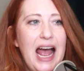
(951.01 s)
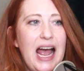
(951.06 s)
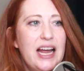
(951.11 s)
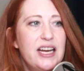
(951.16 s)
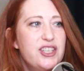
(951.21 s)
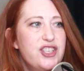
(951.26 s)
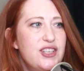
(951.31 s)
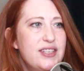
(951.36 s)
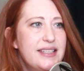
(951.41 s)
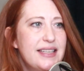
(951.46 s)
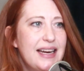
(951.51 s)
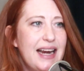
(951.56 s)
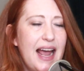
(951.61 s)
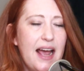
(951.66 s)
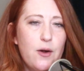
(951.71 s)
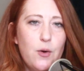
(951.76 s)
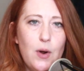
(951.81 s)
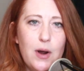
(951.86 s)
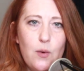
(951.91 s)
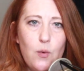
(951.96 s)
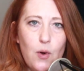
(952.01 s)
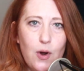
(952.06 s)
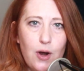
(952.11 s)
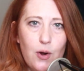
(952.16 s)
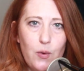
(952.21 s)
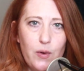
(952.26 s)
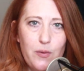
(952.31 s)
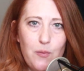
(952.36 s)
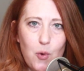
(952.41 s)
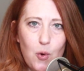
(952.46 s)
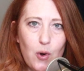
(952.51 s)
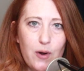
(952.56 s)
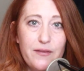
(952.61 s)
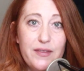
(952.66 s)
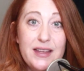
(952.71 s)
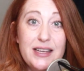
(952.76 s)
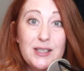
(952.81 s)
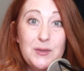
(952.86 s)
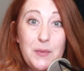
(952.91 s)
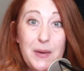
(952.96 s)
And she said, how do I work with more of
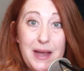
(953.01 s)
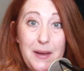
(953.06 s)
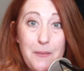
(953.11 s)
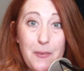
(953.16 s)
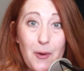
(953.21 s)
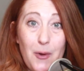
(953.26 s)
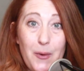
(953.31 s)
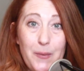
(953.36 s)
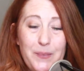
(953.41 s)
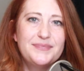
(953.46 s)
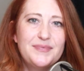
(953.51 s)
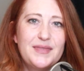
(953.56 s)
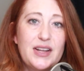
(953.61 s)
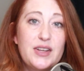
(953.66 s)
these people?